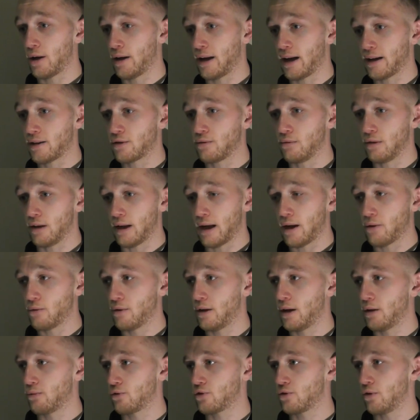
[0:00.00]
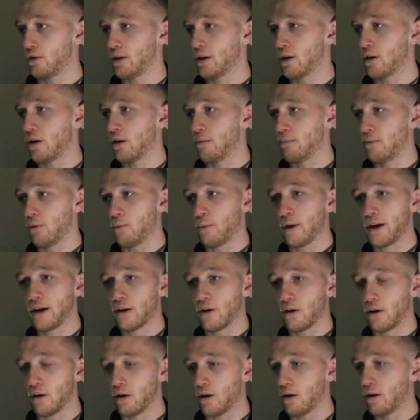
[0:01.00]
an actual out and out striker, I'm a
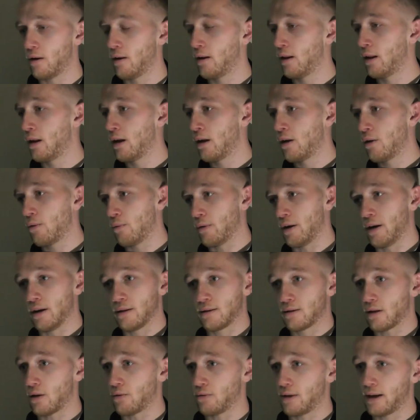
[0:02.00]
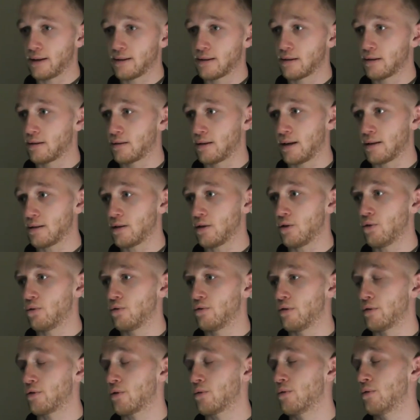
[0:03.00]
winger. So that's a good
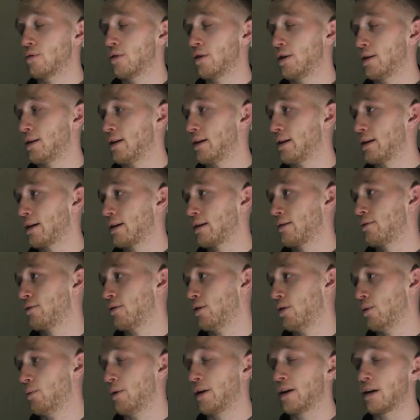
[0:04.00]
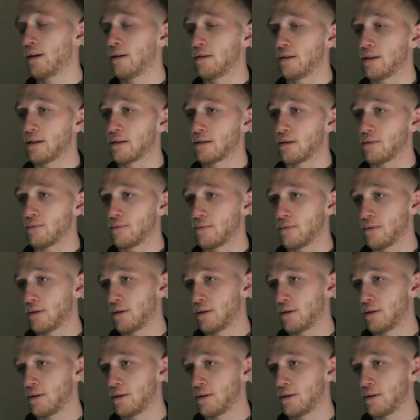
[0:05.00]
return, I think, for a winger. Like, so